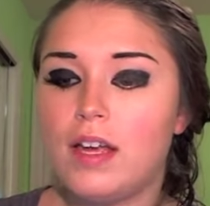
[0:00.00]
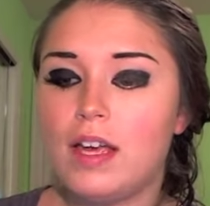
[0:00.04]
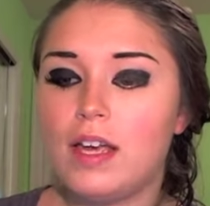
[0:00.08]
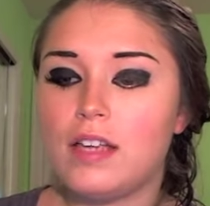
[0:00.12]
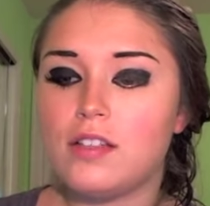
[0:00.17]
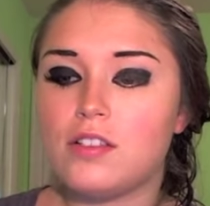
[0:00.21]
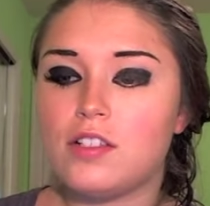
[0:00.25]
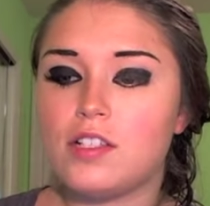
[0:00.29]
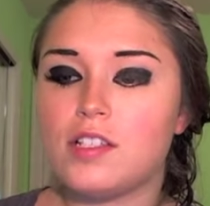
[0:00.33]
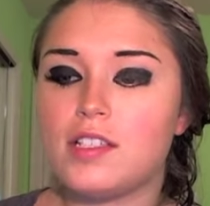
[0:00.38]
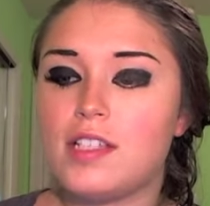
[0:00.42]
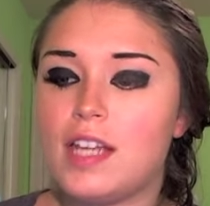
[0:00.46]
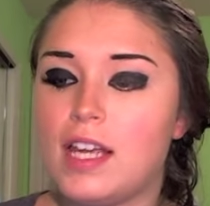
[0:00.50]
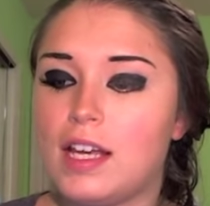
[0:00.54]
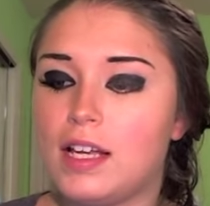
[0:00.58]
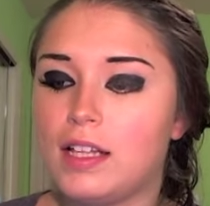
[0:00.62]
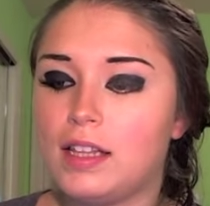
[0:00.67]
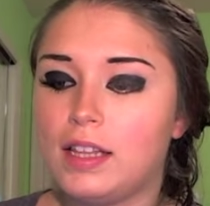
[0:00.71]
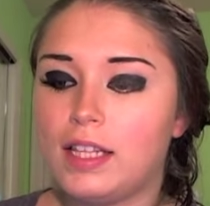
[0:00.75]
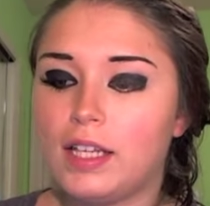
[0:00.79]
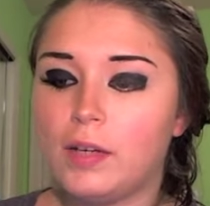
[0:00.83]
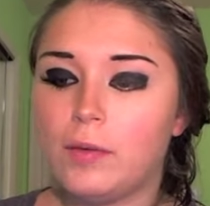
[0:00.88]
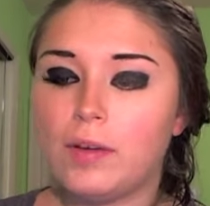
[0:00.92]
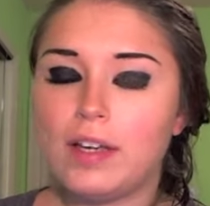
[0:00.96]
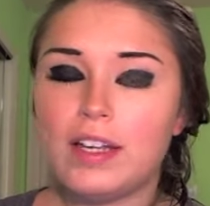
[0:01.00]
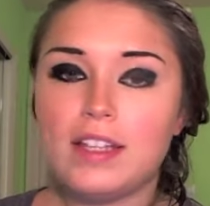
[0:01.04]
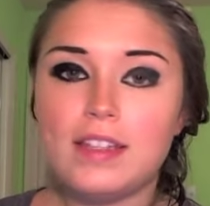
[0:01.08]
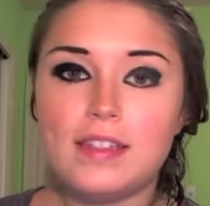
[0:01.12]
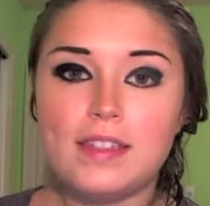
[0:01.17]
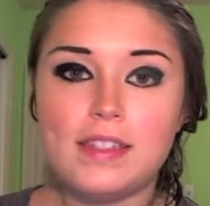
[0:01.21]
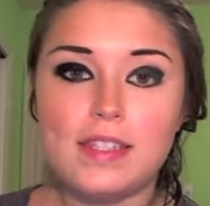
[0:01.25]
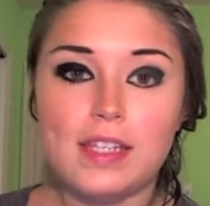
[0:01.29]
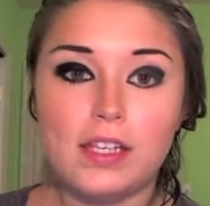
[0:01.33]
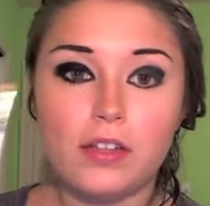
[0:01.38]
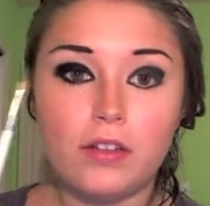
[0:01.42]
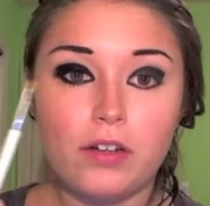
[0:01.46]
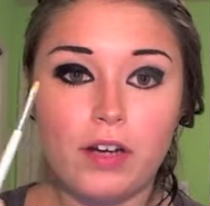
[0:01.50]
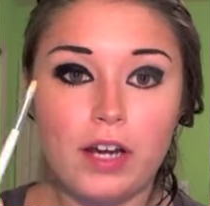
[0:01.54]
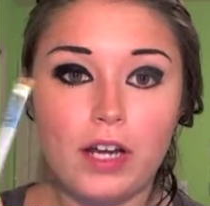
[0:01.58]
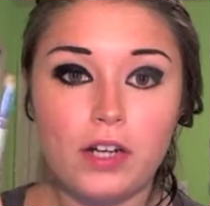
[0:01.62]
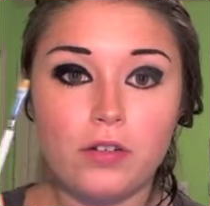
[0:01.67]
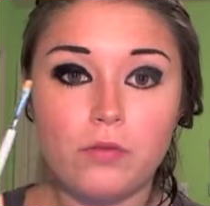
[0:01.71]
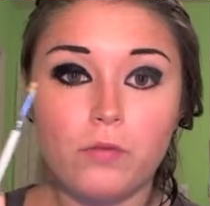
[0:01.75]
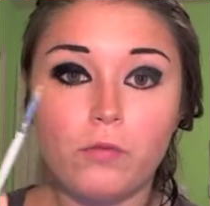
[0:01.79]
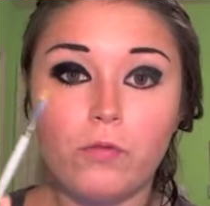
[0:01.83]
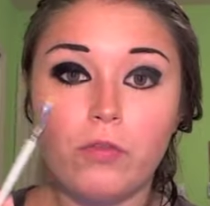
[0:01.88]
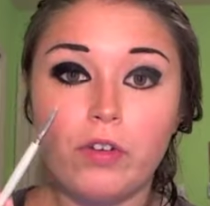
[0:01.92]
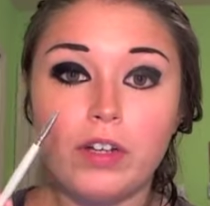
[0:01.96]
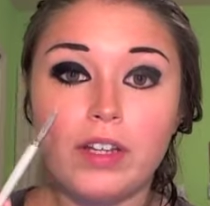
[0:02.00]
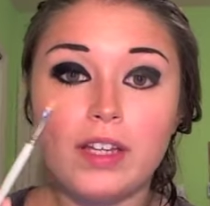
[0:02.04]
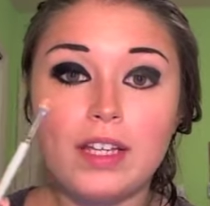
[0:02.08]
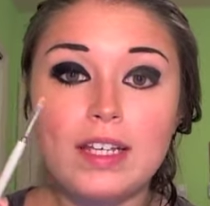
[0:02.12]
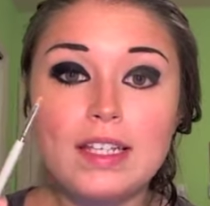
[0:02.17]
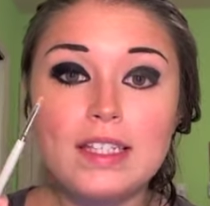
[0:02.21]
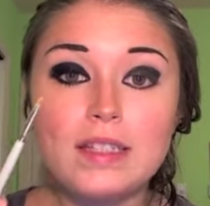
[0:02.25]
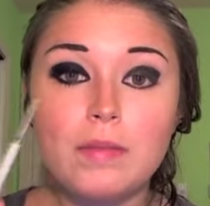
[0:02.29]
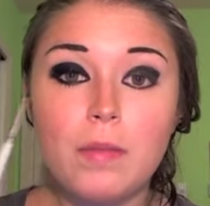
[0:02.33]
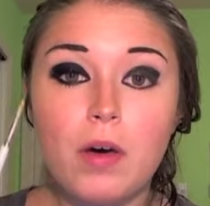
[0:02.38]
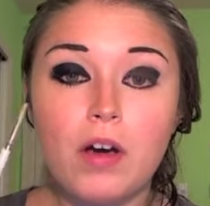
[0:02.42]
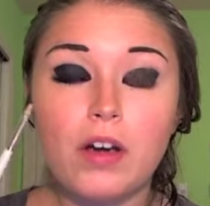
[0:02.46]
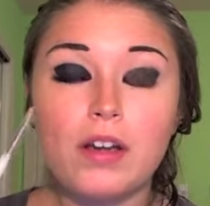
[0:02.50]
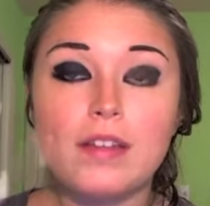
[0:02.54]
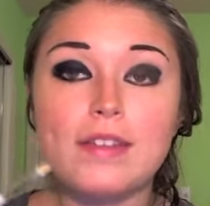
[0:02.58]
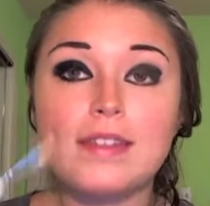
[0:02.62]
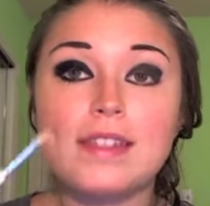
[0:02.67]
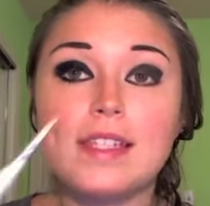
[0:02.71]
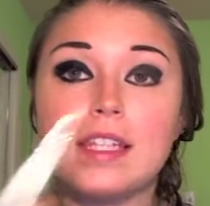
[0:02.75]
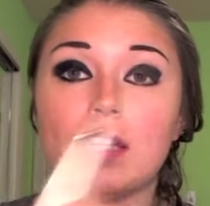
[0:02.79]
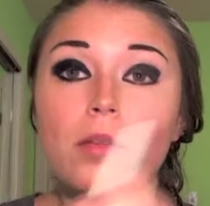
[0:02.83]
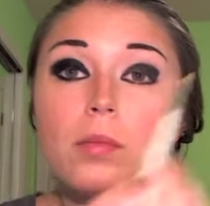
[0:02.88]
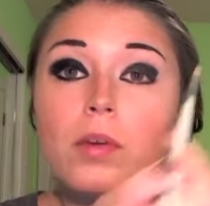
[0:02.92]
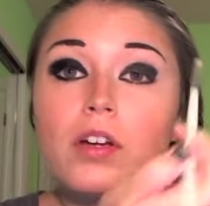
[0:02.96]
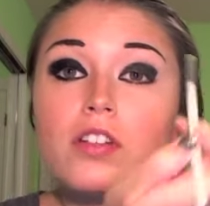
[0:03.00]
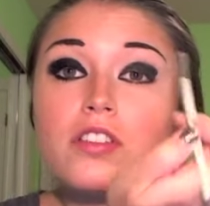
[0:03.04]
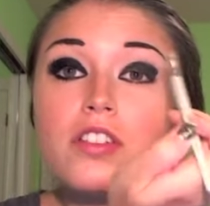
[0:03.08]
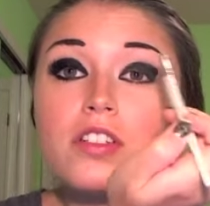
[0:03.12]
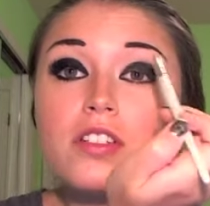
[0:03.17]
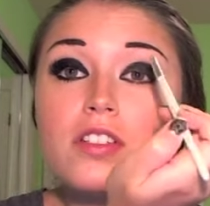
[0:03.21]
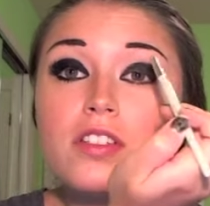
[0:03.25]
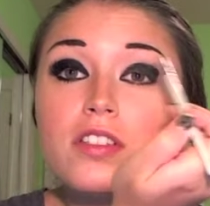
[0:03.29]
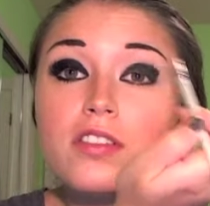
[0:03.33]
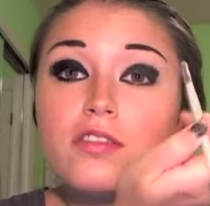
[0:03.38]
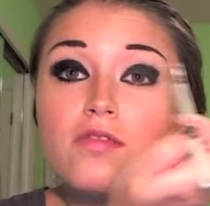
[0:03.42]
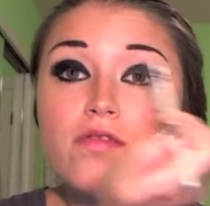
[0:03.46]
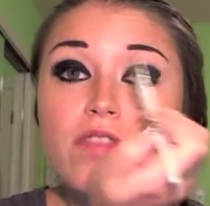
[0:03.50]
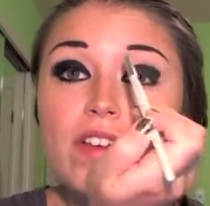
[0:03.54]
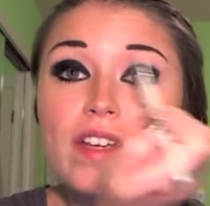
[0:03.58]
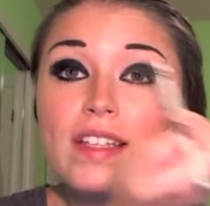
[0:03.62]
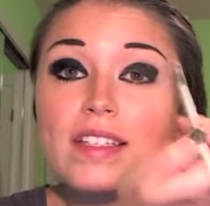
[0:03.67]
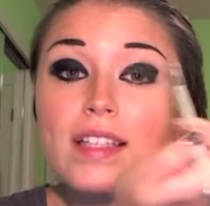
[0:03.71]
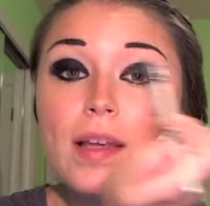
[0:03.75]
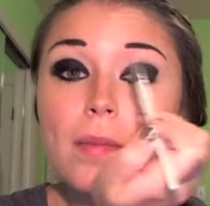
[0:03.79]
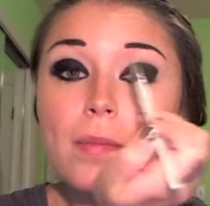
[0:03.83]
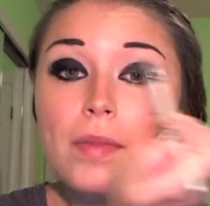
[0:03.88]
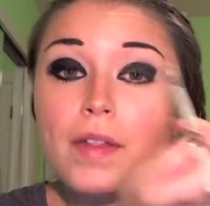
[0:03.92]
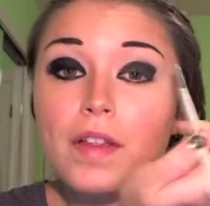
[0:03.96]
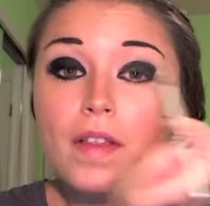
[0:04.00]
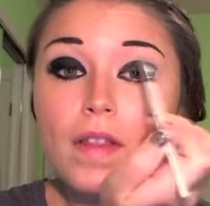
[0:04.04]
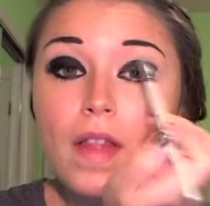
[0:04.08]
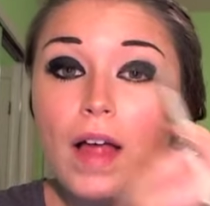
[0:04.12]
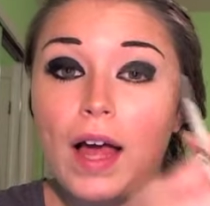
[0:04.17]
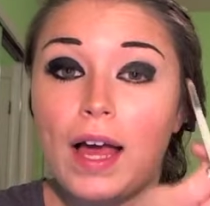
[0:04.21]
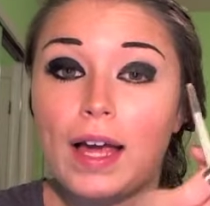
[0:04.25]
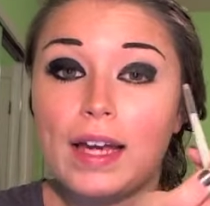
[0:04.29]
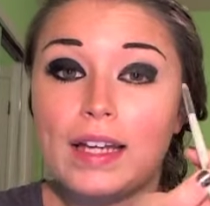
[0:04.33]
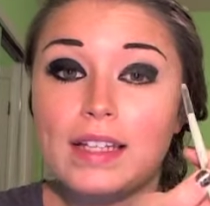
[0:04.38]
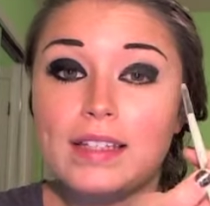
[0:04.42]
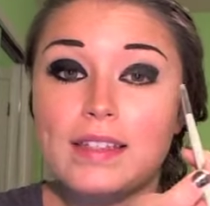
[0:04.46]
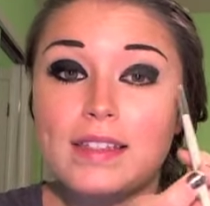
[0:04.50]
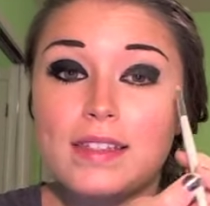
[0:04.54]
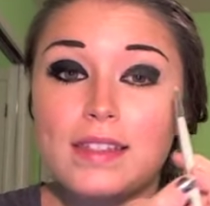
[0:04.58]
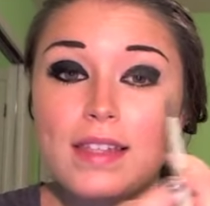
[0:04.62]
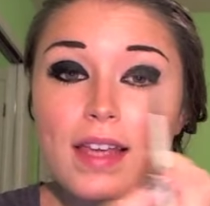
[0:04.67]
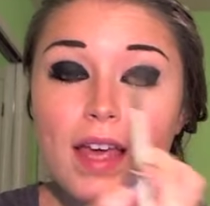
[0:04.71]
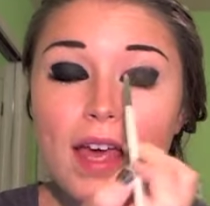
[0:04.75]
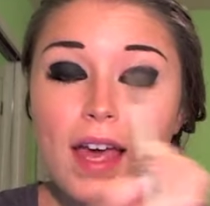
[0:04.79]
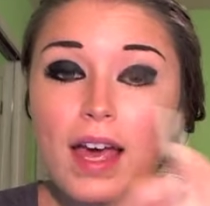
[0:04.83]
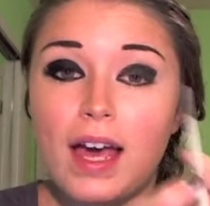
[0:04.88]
is just take a liquid concealer and a really small concealer brush and just fix up the lines